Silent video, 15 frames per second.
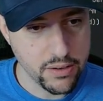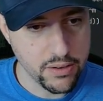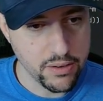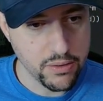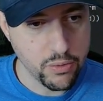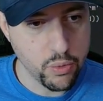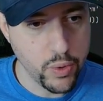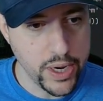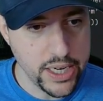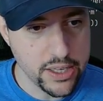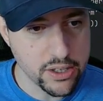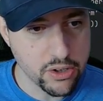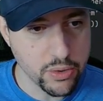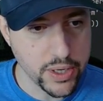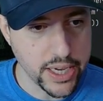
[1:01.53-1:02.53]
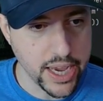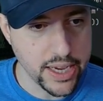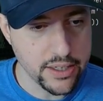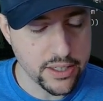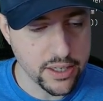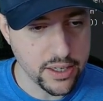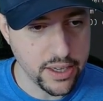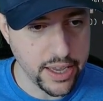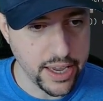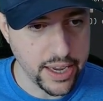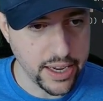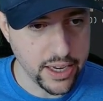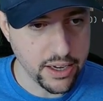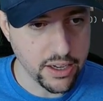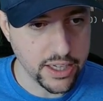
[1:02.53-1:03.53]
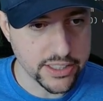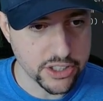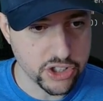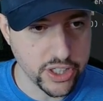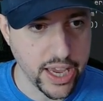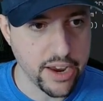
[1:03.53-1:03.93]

we need to create a essentially a